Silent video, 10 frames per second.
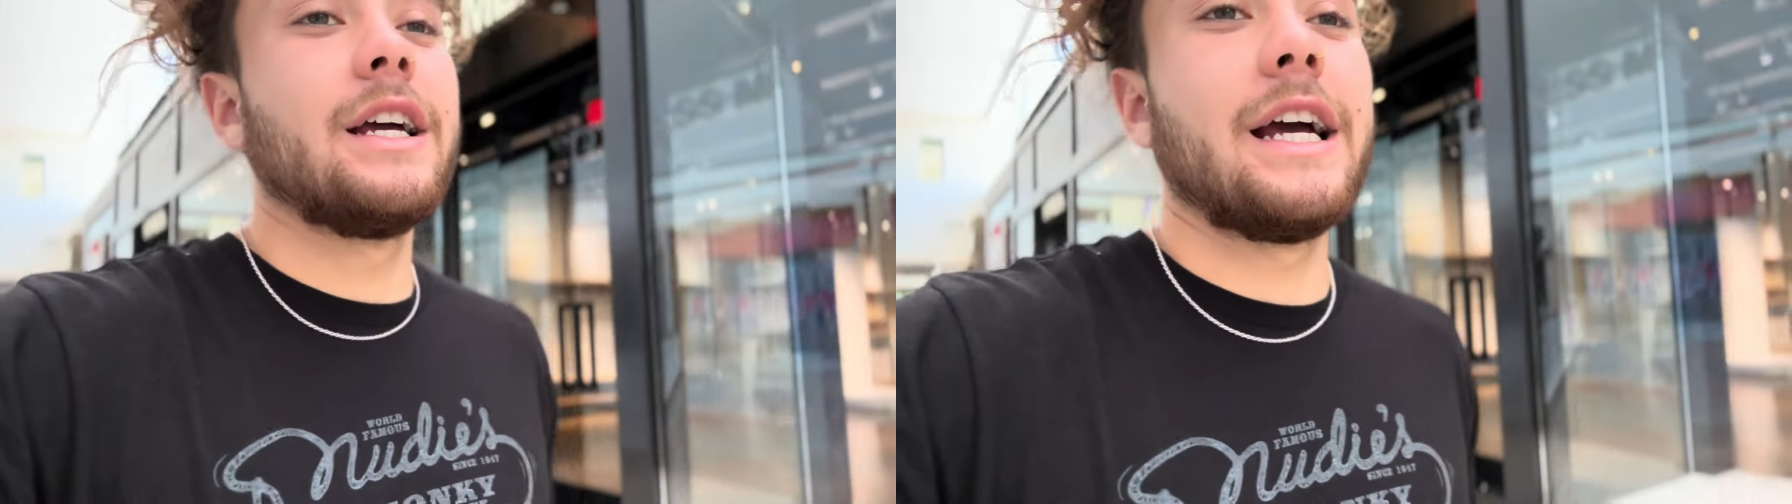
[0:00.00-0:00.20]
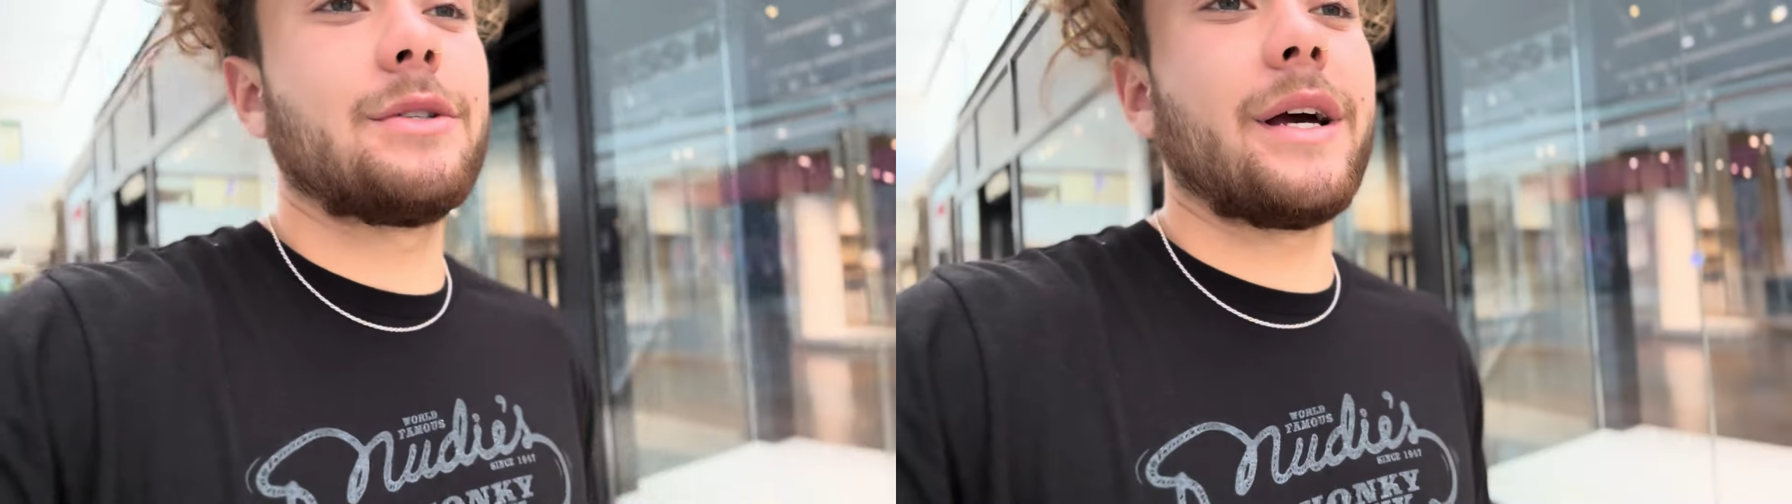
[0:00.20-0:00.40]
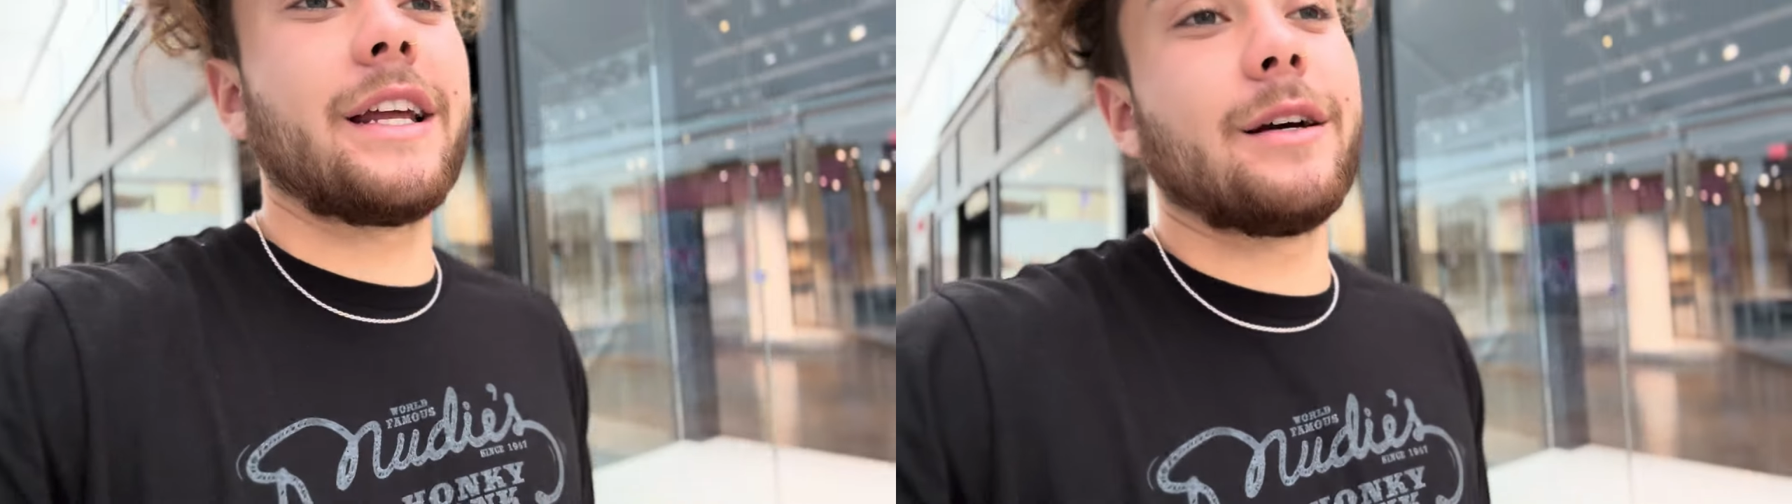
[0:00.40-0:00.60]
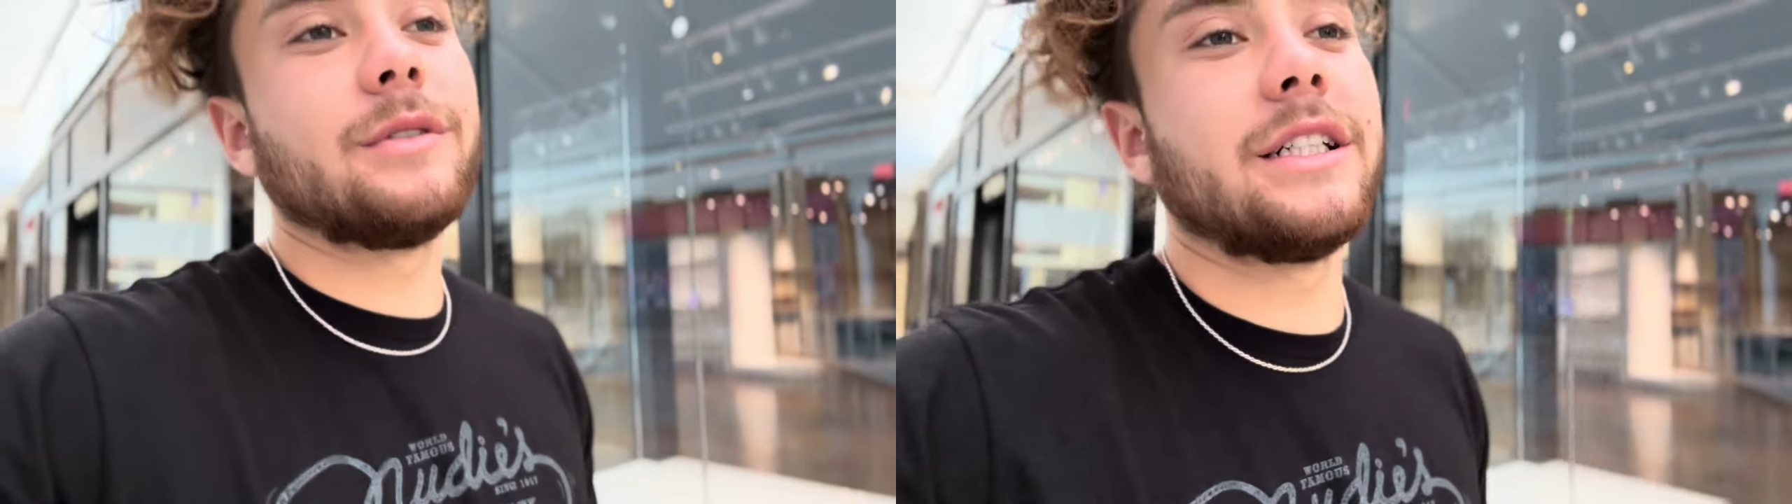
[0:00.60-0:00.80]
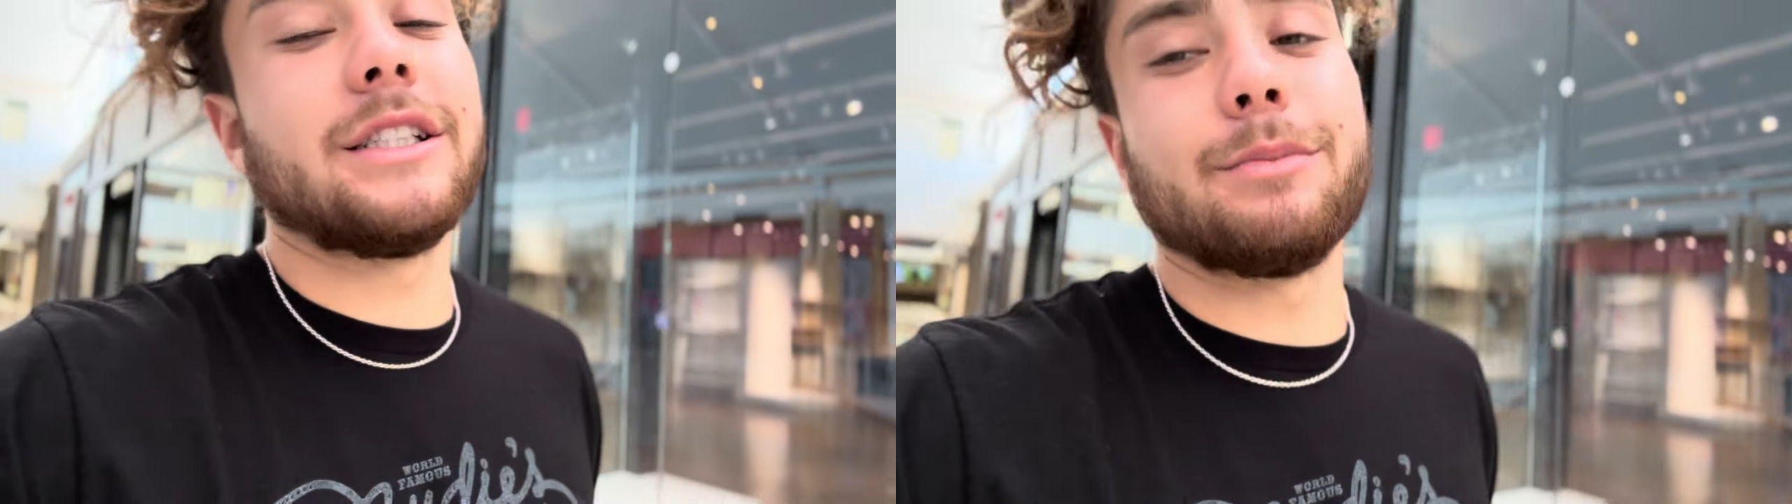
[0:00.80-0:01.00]
That's why I had to come
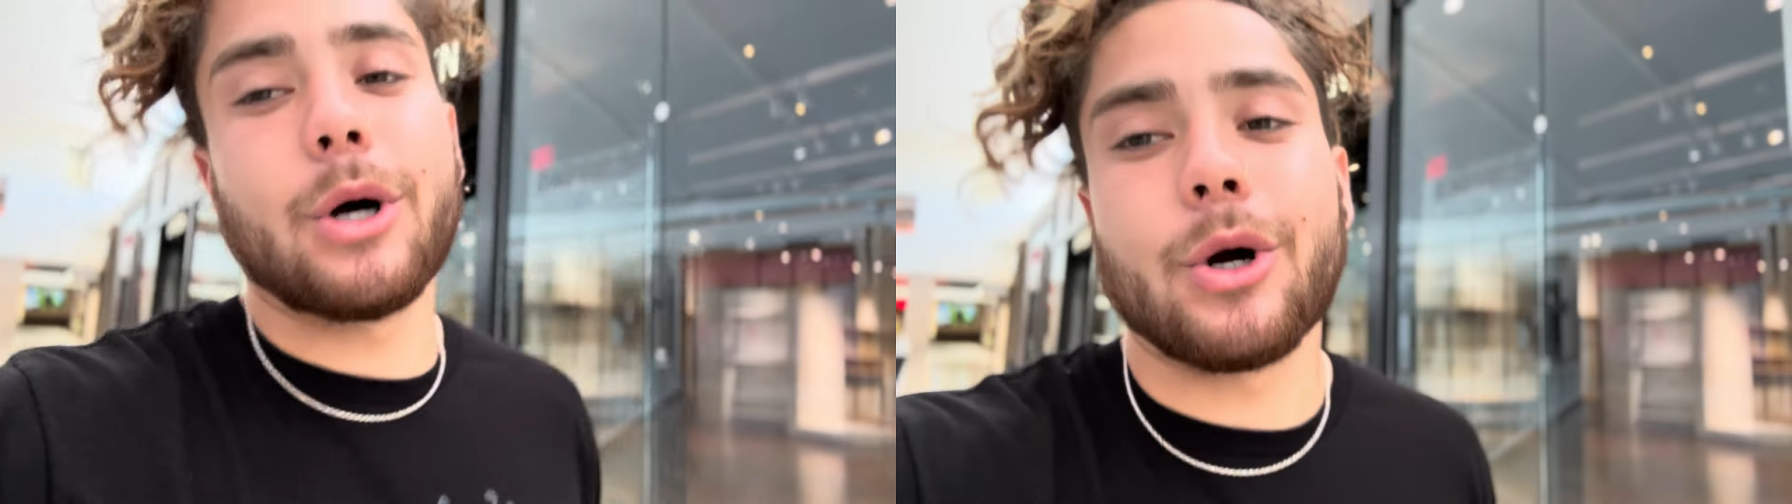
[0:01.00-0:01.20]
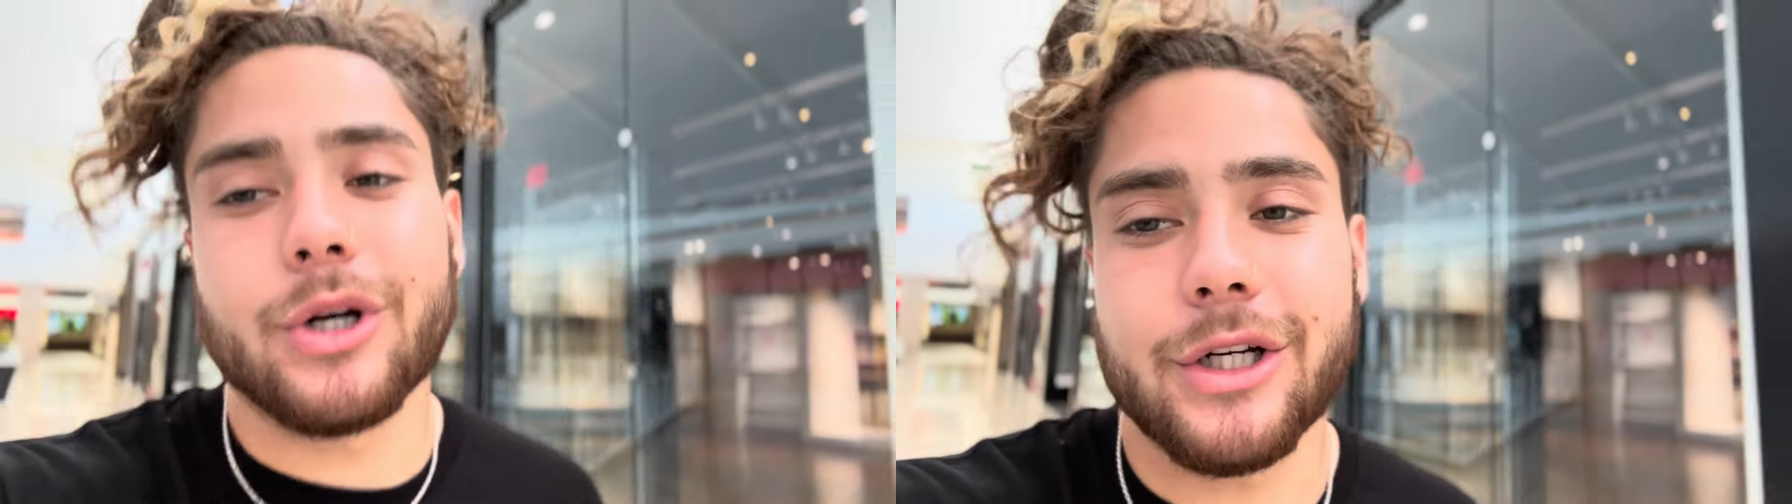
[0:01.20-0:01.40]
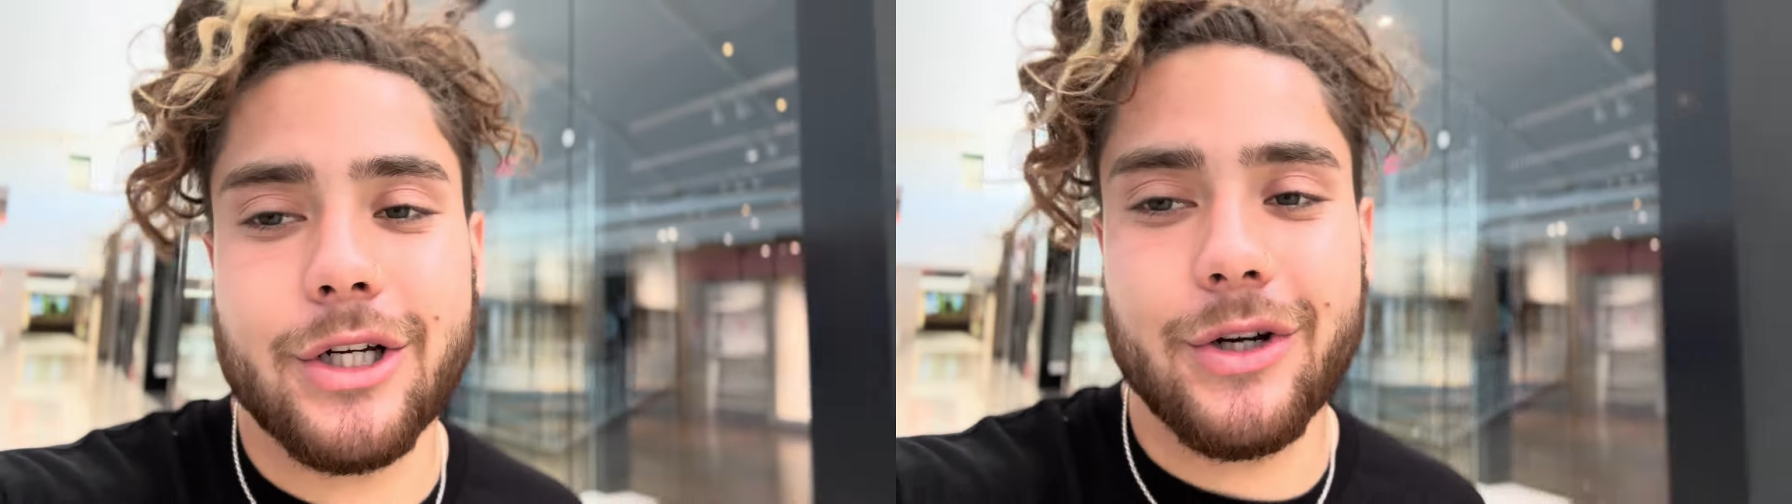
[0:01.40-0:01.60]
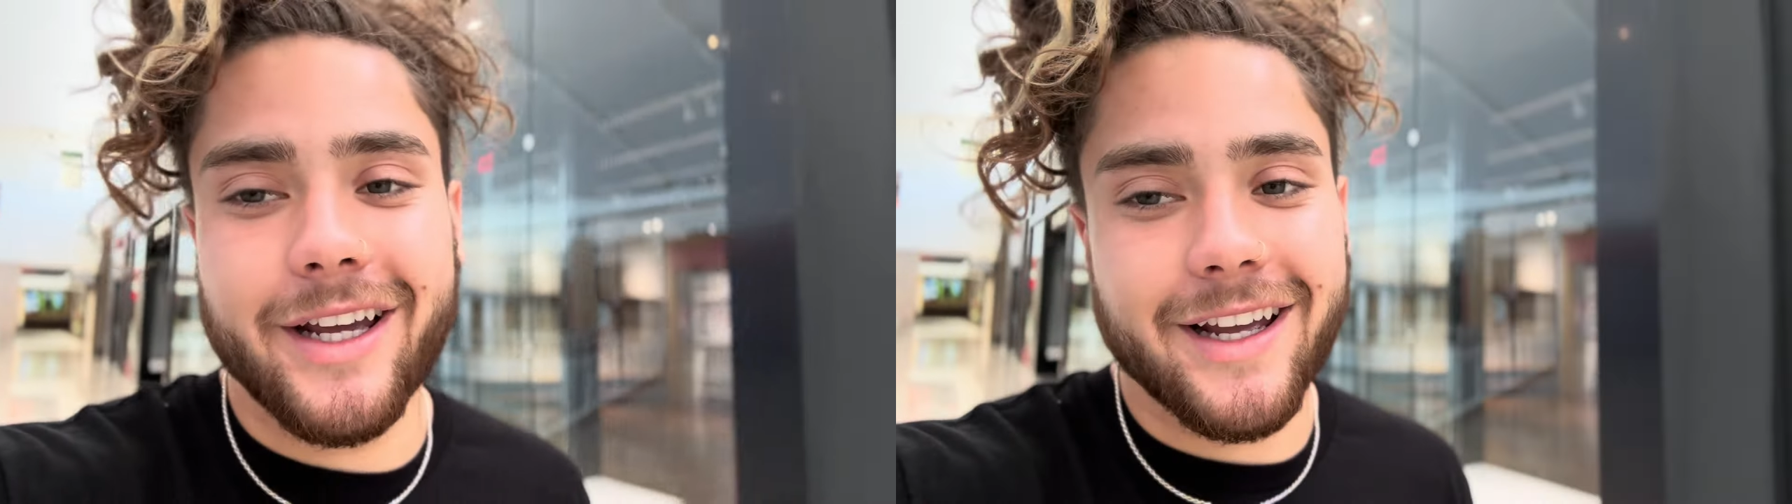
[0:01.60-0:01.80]
to the mall real quick.